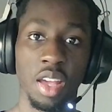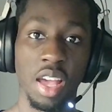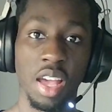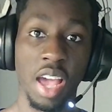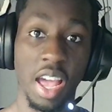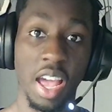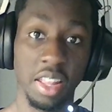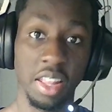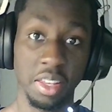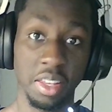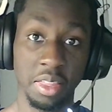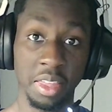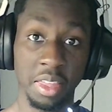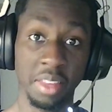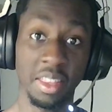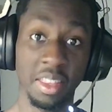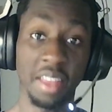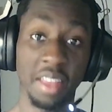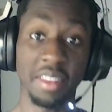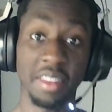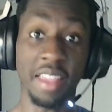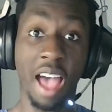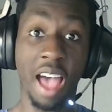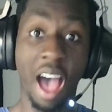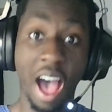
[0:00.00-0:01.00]
And you think
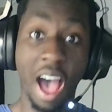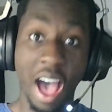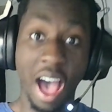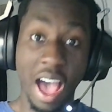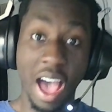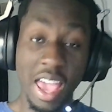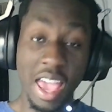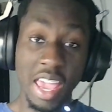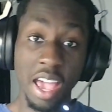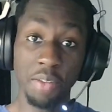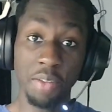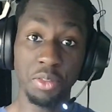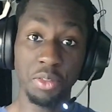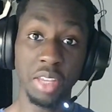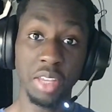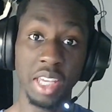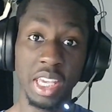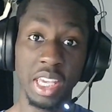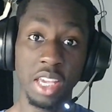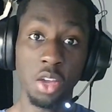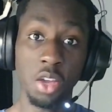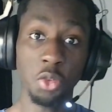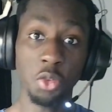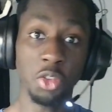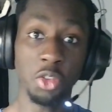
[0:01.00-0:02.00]
that I have the
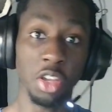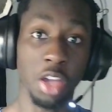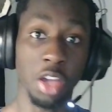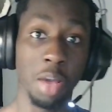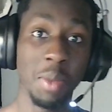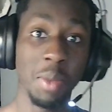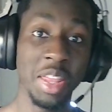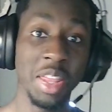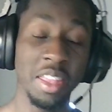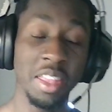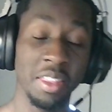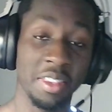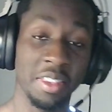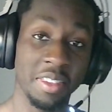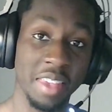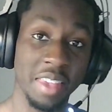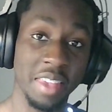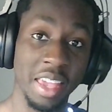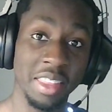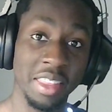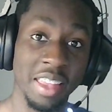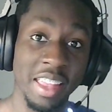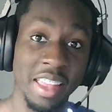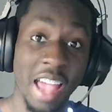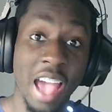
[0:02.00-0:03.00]
ego to come in and say
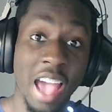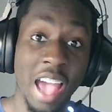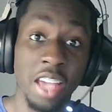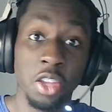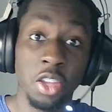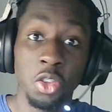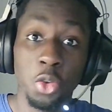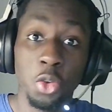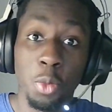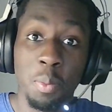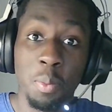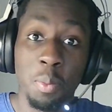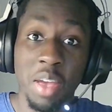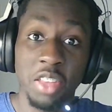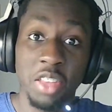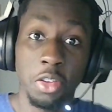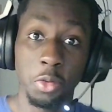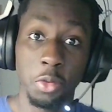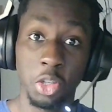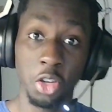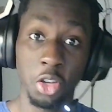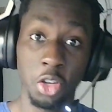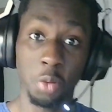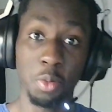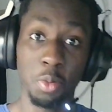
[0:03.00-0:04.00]
that I can do a better
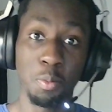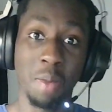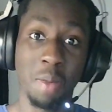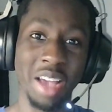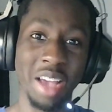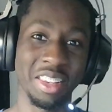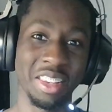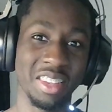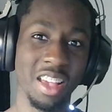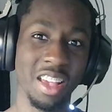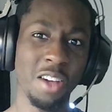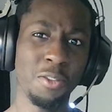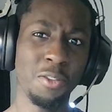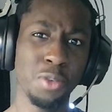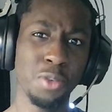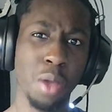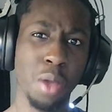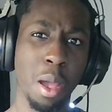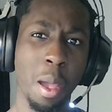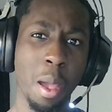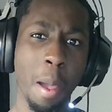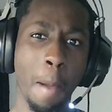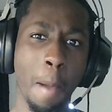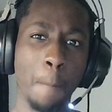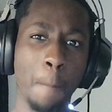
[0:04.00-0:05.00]
job myself?
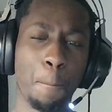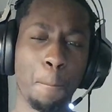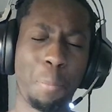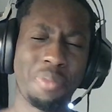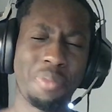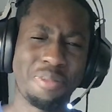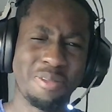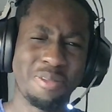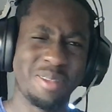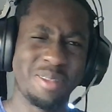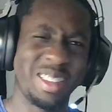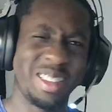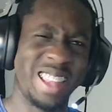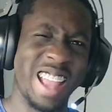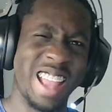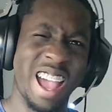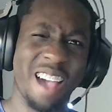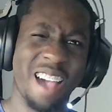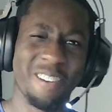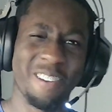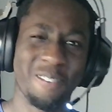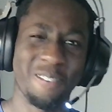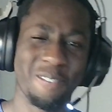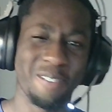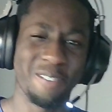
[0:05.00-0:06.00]
Pff, nah,
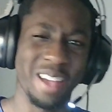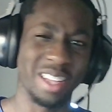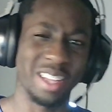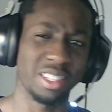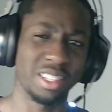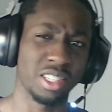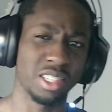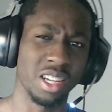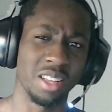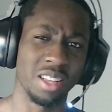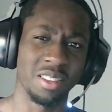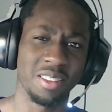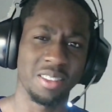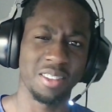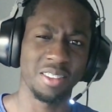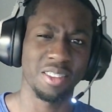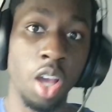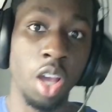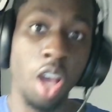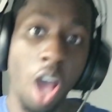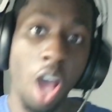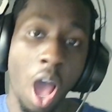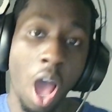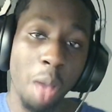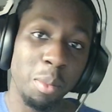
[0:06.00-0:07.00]
fat chance.
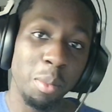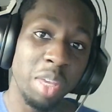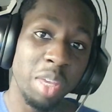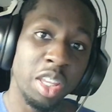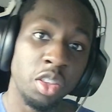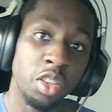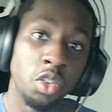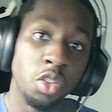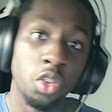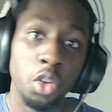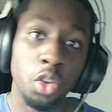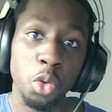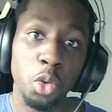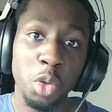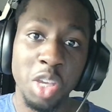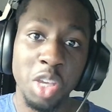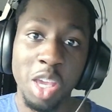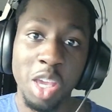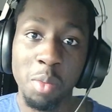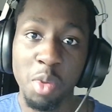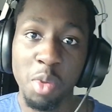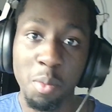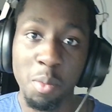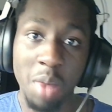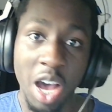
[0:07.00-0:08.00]
I mean, do
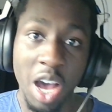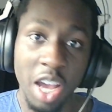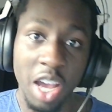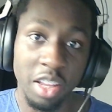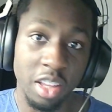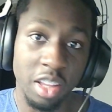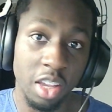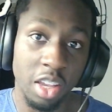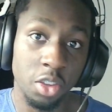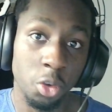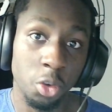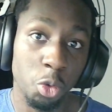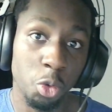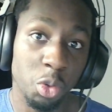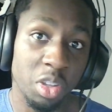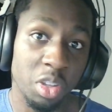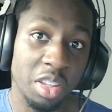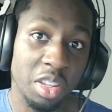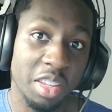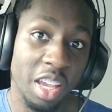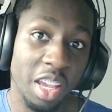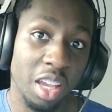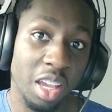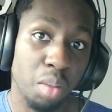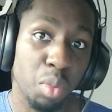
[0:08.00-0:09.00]
keep in mind, it's already
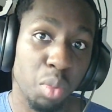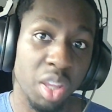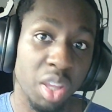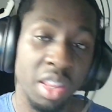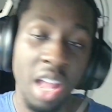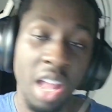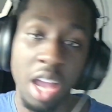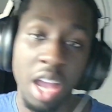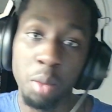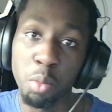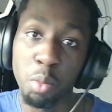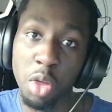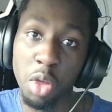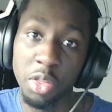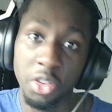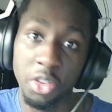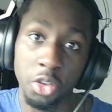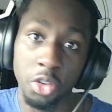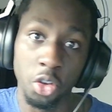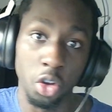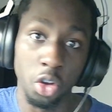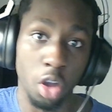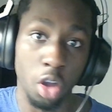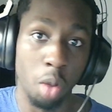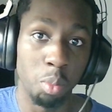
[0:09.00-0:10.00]
taken me 9 months
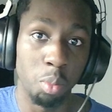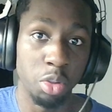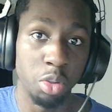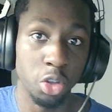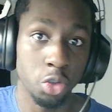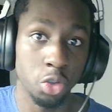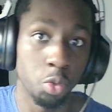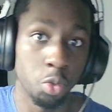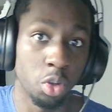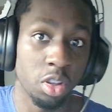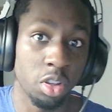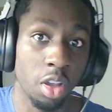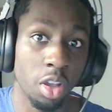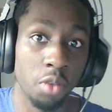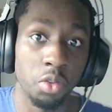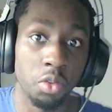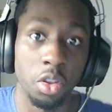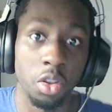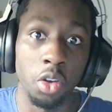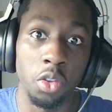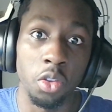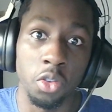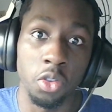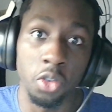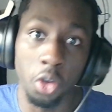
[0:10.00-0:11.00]
to accomplish what I've
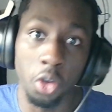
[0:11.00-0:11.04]
done so